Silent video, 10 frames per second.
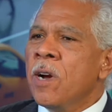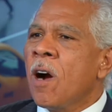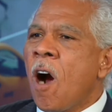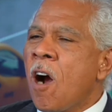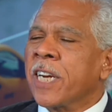are
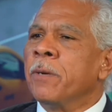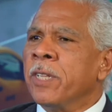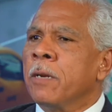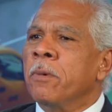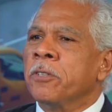
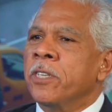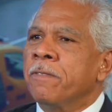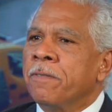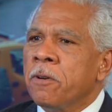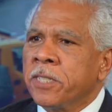arguably the most
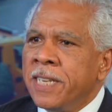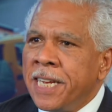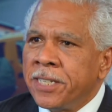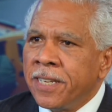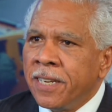diverse
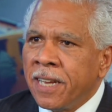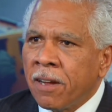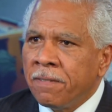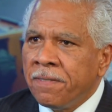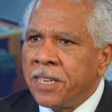nation on
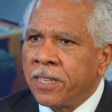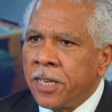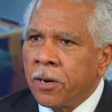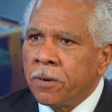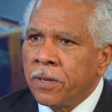the face of
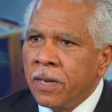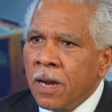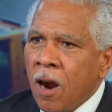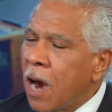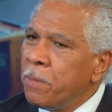the earth.
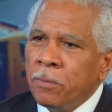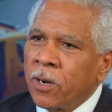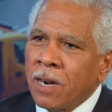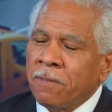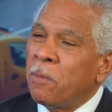Our people
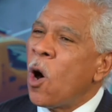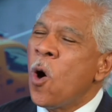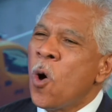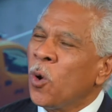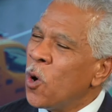come from
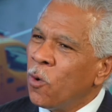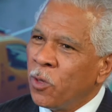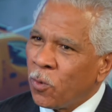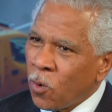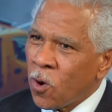all over
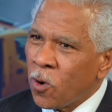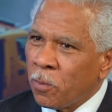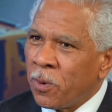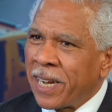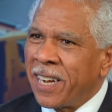the world
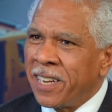bringing